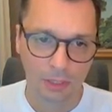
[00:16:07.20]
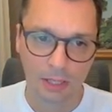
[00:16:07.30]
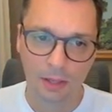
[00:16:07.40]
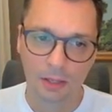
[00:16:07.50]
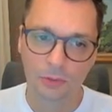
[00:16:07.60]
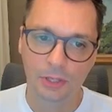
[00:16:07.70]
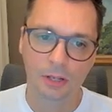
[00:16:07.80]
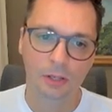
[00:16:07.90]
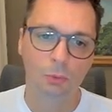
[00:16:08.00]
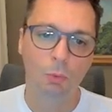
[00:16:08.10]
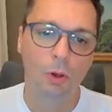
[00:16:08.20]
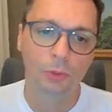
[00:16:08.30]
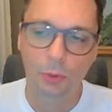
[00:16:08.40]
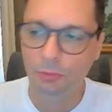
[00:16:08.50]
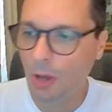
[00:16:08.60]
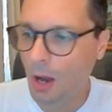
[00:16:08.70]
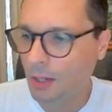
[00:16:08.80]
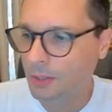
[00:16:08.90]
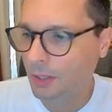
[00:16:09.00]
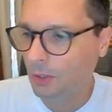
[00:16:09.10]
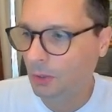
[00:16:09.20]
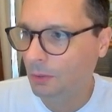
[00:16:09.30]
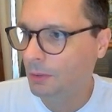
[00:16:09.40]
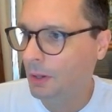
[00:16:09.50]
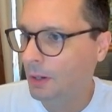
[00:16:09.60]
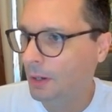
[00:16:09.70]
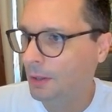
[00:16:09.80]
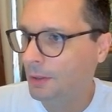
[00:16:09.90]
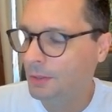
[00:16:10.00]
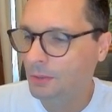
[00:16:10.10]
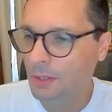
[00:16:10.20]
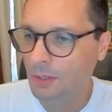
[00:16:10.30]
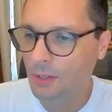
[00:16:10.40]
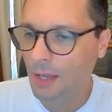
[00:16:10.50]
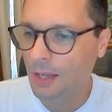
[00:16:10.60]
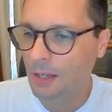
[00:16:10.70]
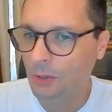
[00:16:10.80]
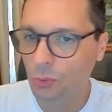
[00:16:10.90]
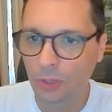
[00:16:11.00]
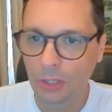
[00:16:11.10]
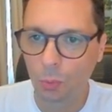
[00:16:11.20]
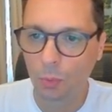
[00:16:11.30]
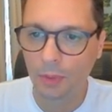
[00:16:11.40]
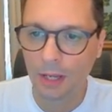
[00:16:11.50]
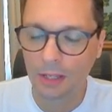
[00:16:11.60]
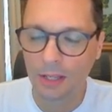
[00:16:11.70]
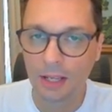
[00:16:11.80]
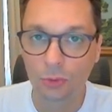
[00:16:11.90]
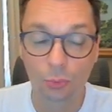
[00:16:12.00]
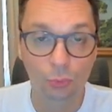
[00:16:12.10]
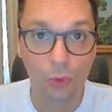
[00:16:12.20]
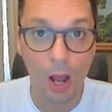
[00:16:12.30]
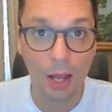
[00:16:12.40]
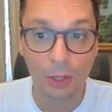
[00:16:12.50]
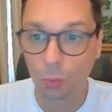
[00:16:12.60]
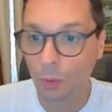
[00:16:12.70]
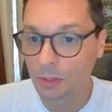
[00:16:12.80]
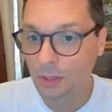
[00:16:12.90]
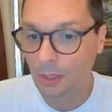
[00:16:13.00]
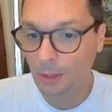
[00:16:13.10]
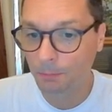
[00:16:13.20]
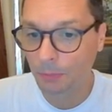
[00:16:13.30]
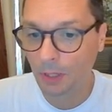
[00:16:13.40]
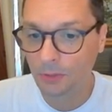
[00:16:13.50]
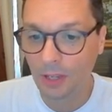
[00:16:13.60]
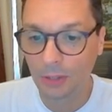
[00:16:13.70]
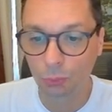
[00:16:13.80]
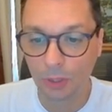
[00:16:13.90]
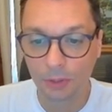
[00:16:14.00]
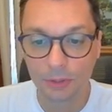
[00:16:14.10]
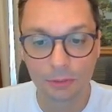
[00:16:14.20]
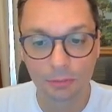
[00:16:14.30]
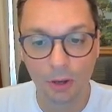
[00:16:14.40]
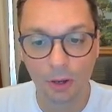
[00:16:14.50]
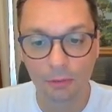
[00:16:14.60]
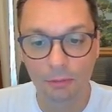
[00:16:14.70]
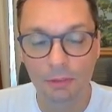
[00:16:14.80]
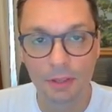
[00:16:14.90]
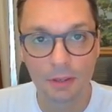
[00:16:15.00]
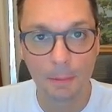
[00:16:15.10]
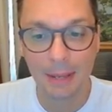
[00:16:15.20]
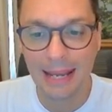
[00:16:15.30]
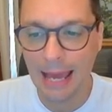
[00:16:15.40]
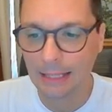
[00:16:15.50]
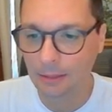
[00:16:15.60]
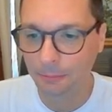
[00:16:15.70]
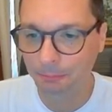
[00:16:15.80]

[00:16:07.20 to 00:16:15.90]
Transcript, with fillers: ingredient in Waldorf cocktail. This is a drink that contains rye whiskey. It's a relative of the Manhattan.